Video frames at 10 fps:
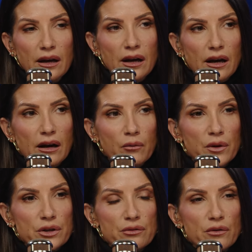Uh,
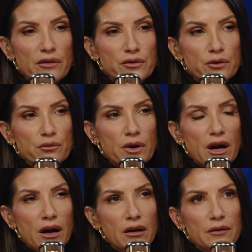when you, if you,
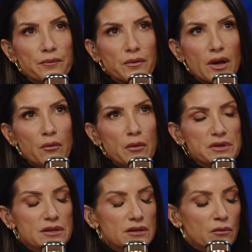uh, what
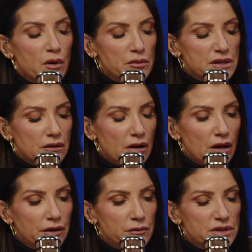was the, what was it
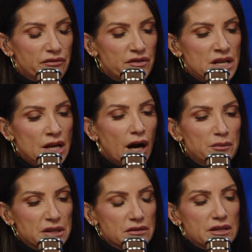called? It was a
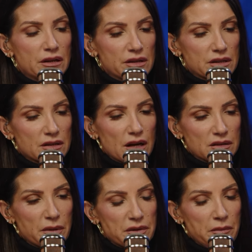phenomenal series that talked
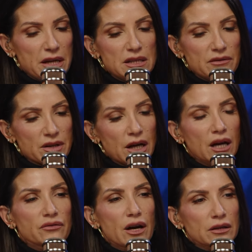about the making of The
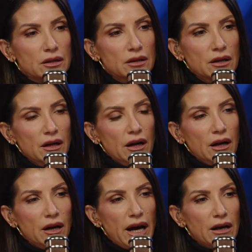Godfather.
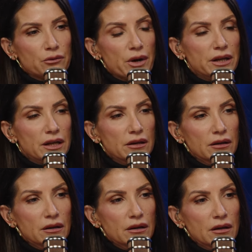Uh, Al Ruddy,
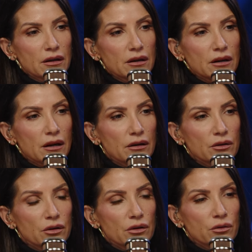
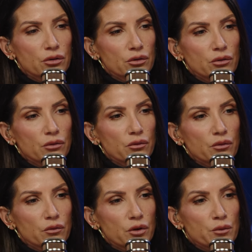who
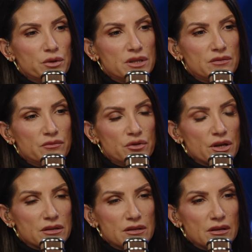who was
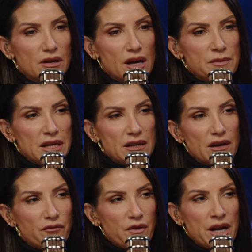just, I mean,
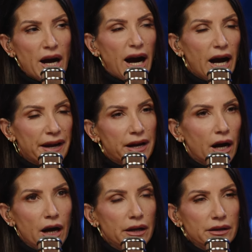an
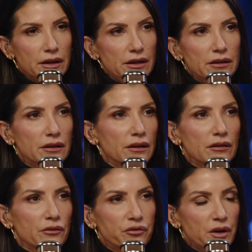icon in
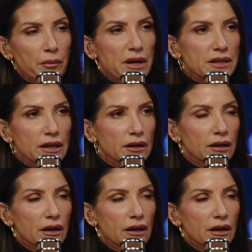uh, filmmaking.